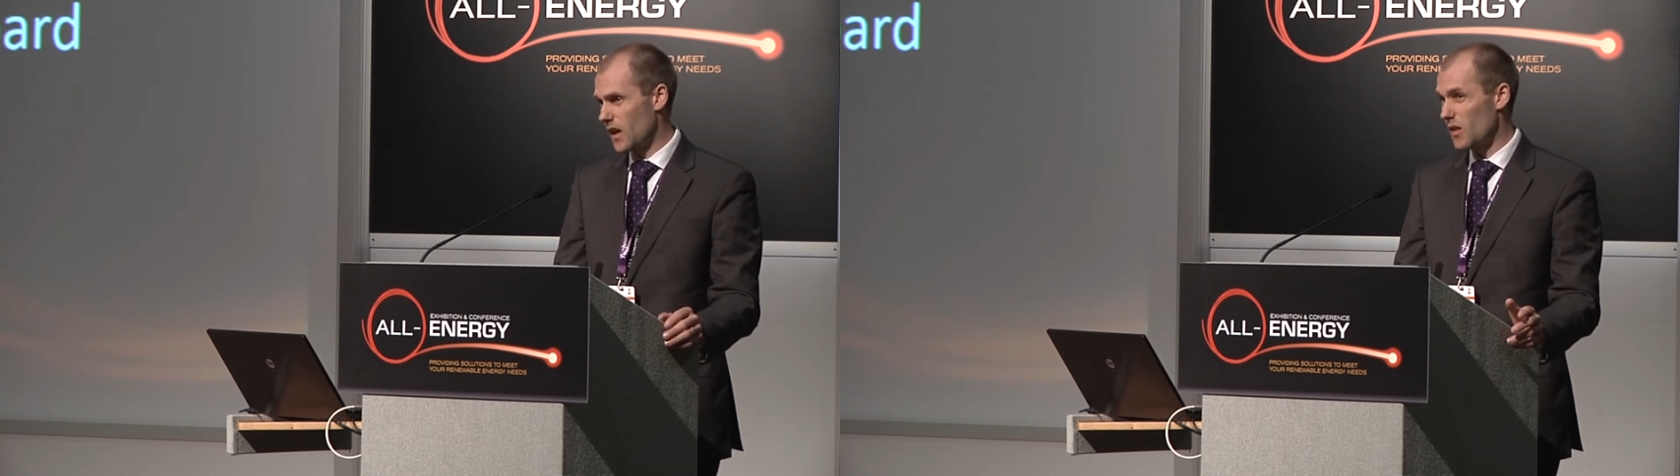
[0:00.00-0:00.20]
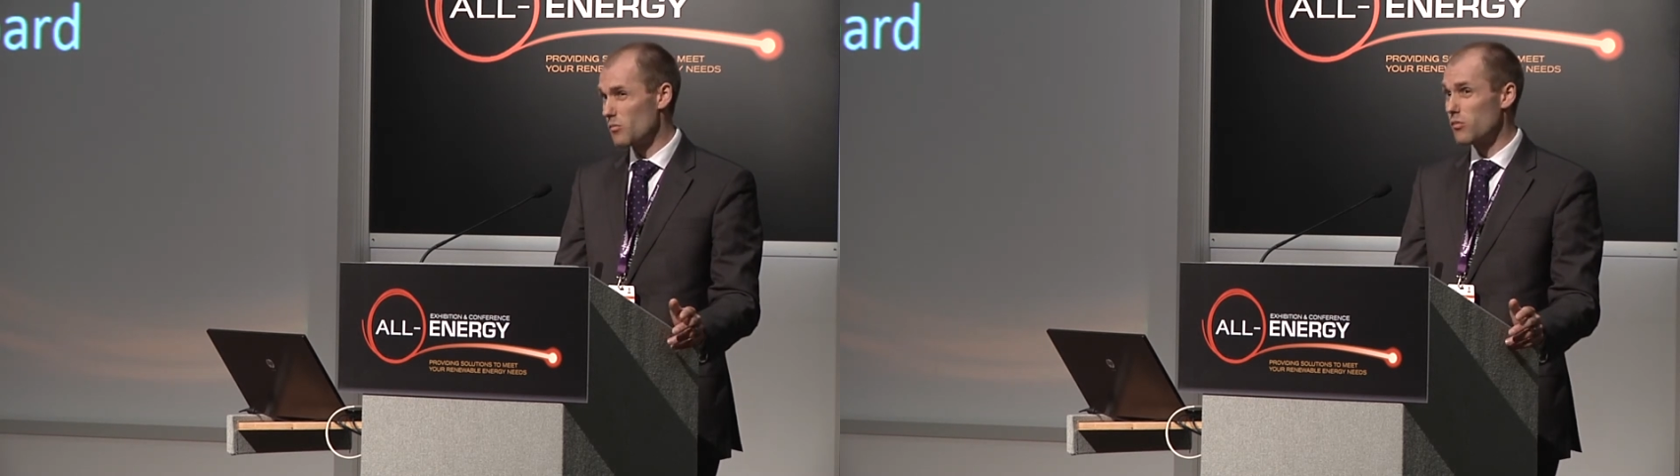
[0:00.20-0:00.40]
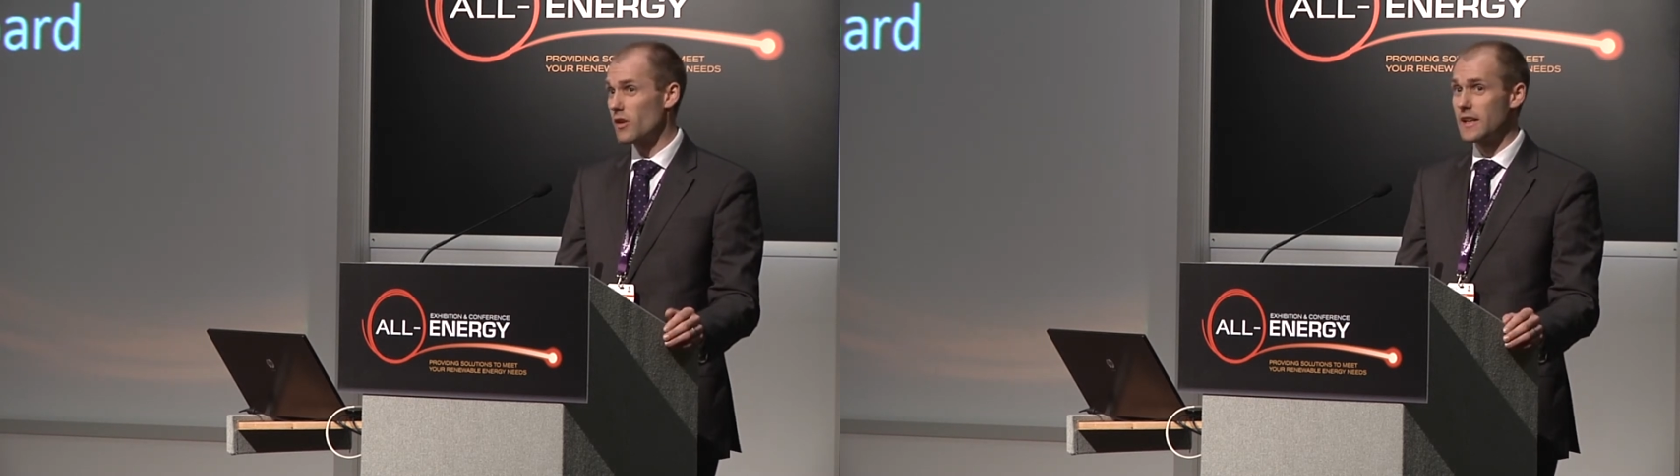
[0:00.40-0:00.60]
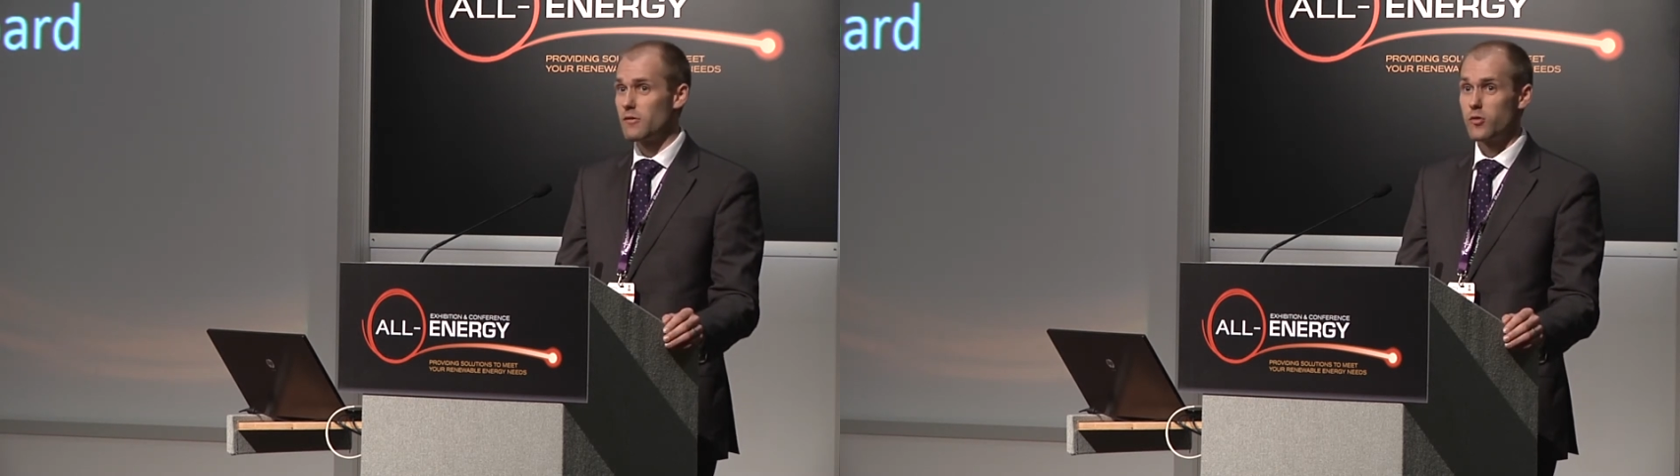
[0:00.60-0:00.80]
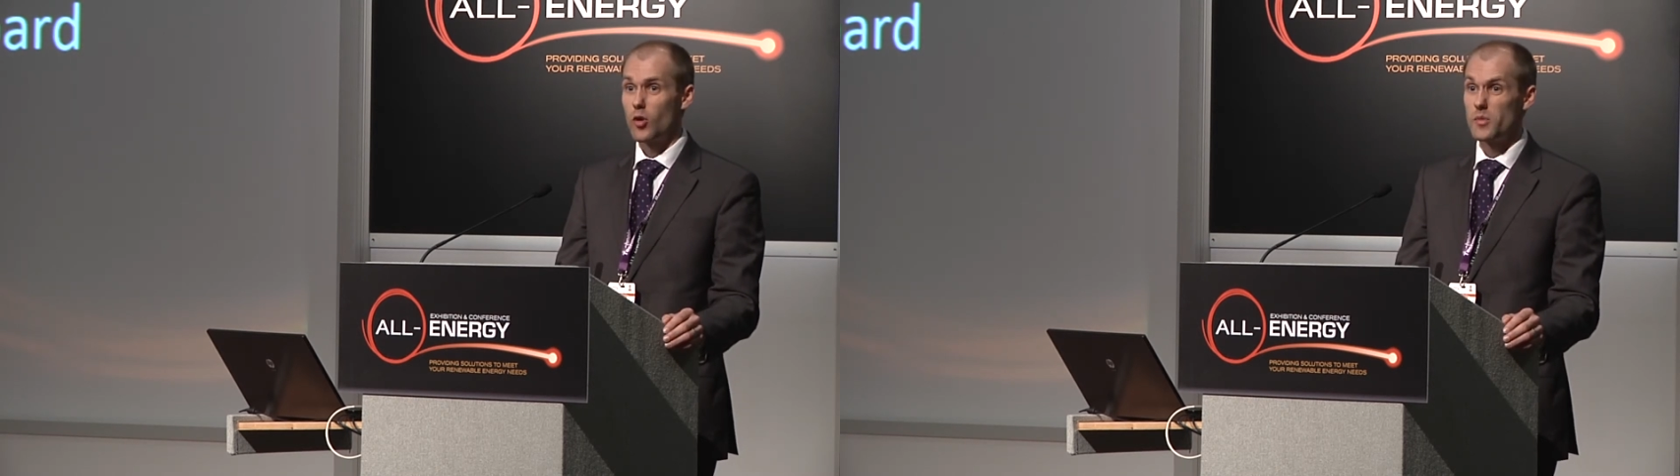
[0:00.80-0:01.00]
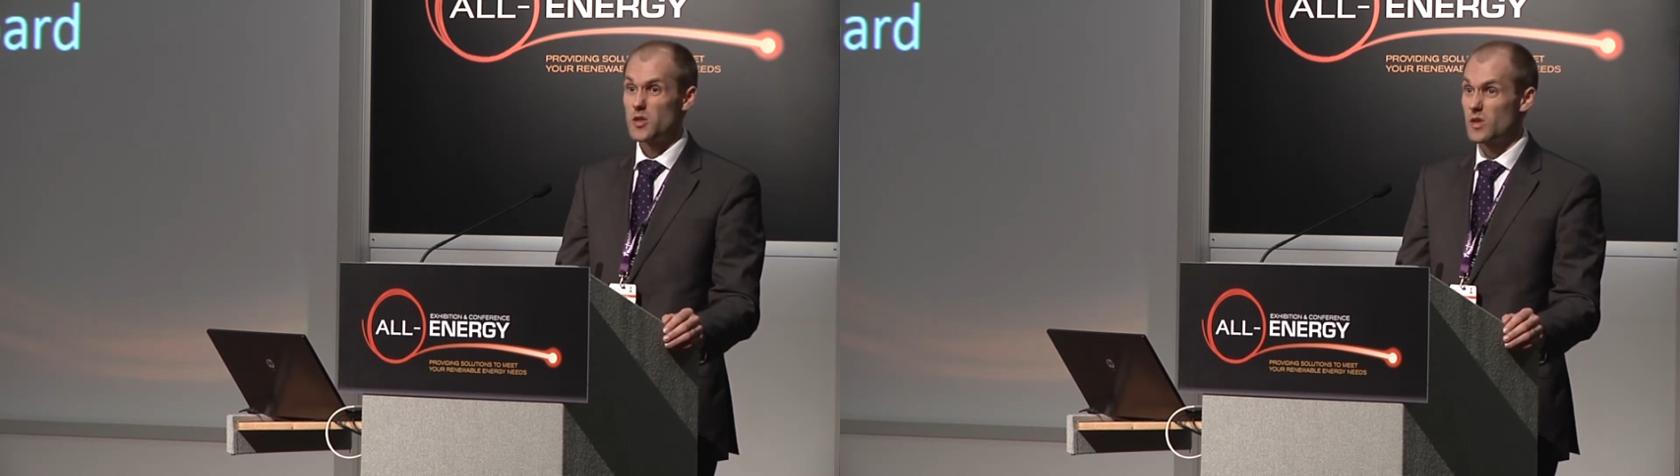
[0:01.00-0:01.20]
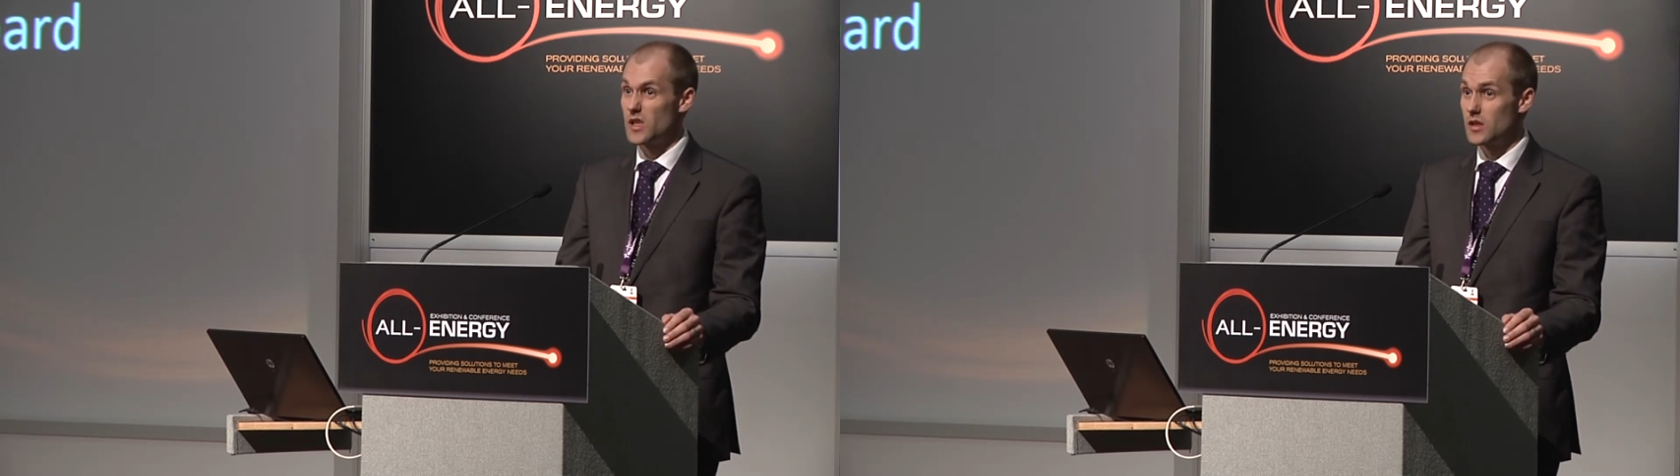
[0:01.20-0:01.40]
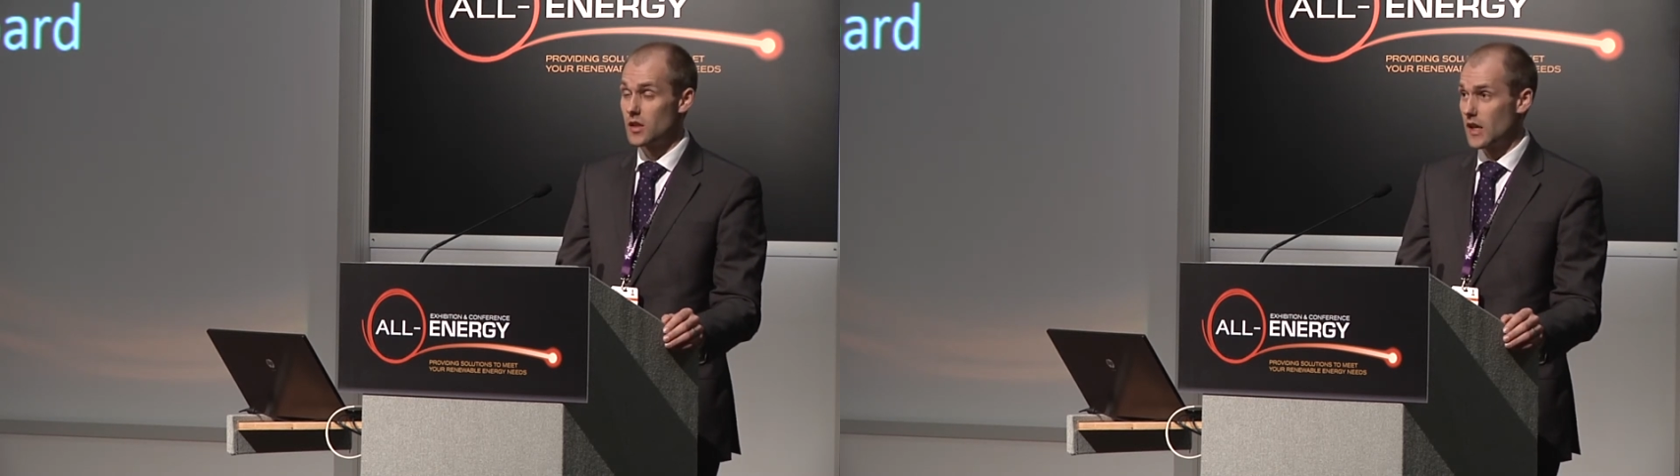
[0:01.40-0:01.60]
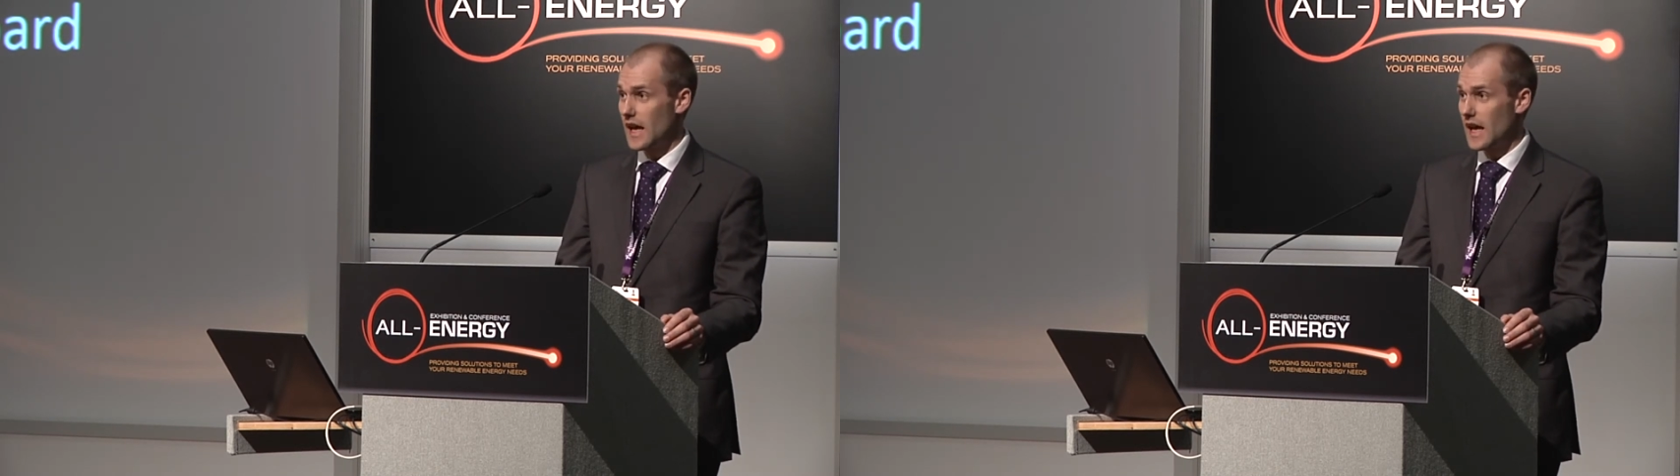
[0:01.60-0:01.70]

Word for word: and running for between